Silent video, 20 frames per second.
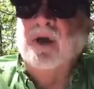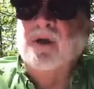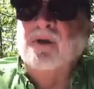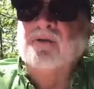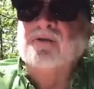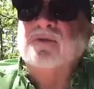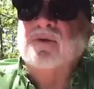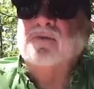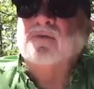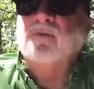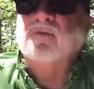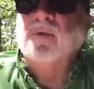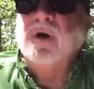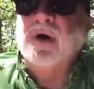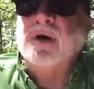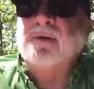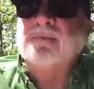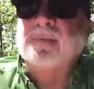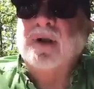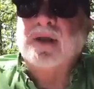
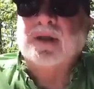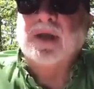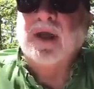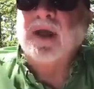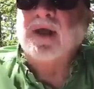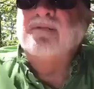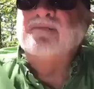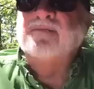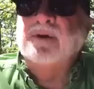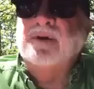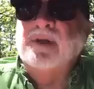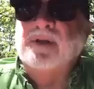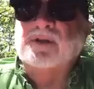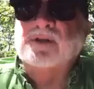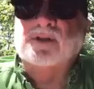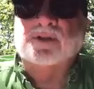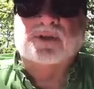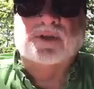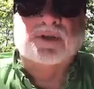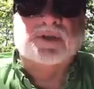Overwhelming
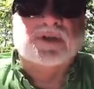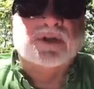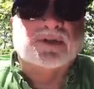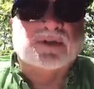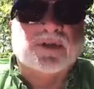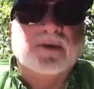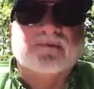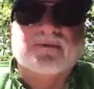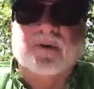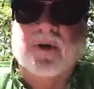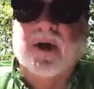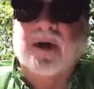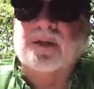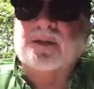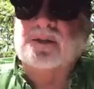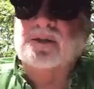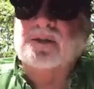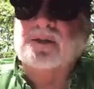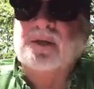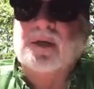evidence to this
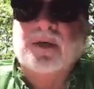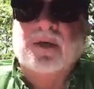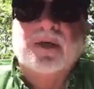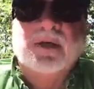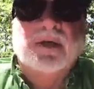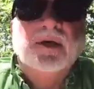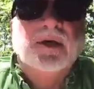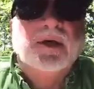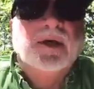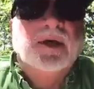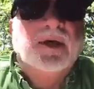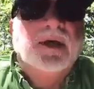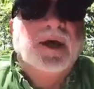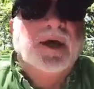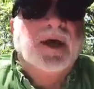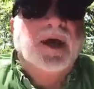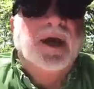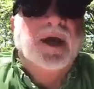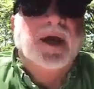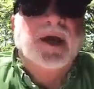effect.
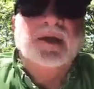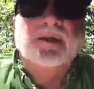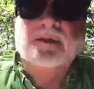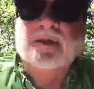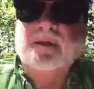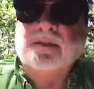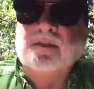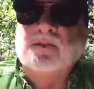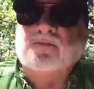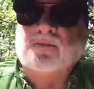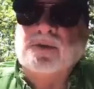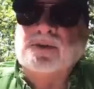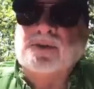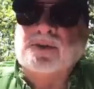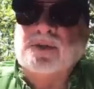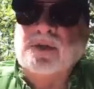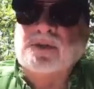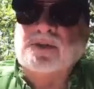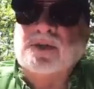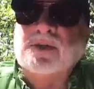And then the
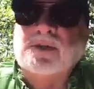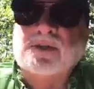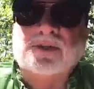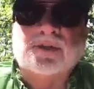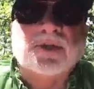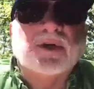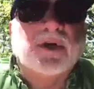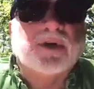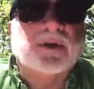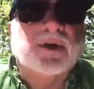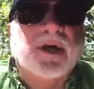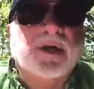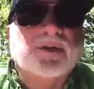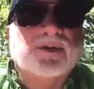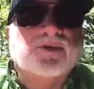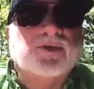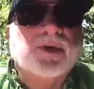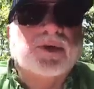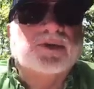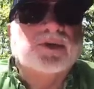resistance in our
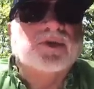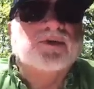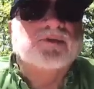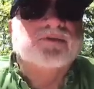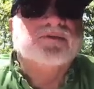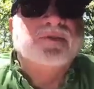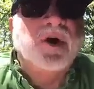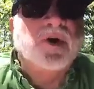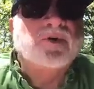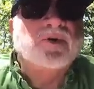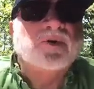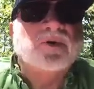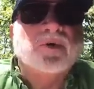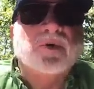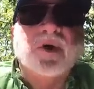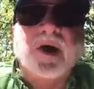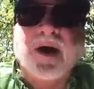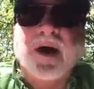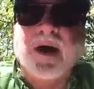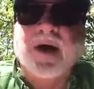country to
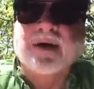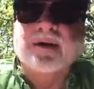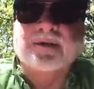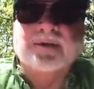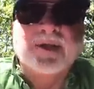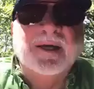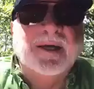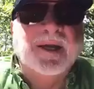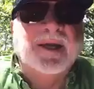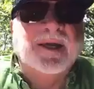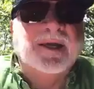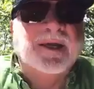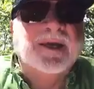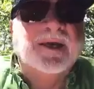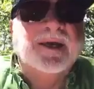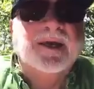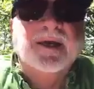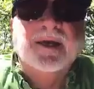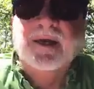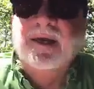voter ID.
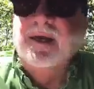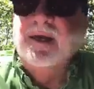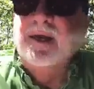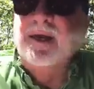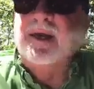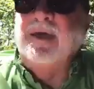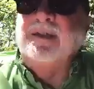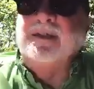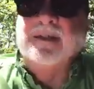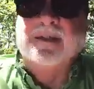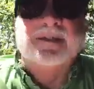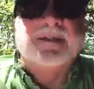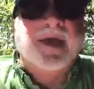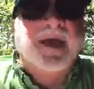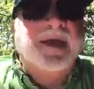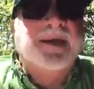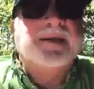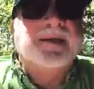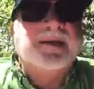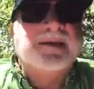
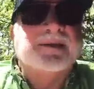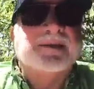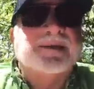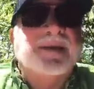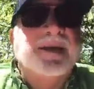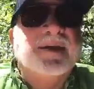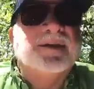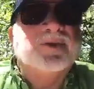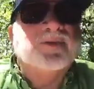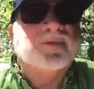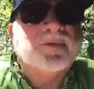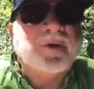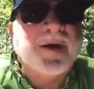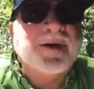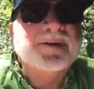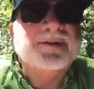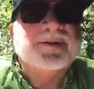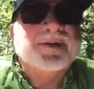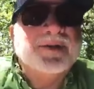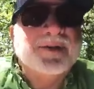That is the
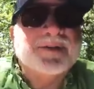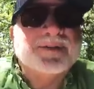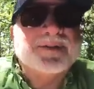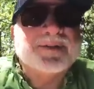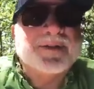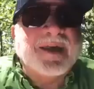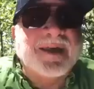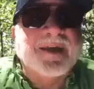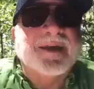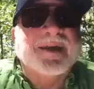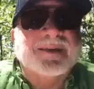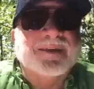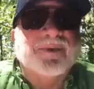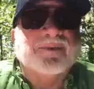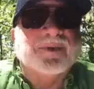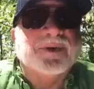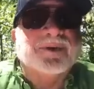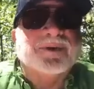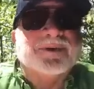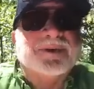craziest thing in the
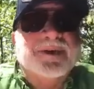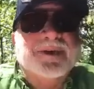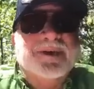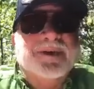world.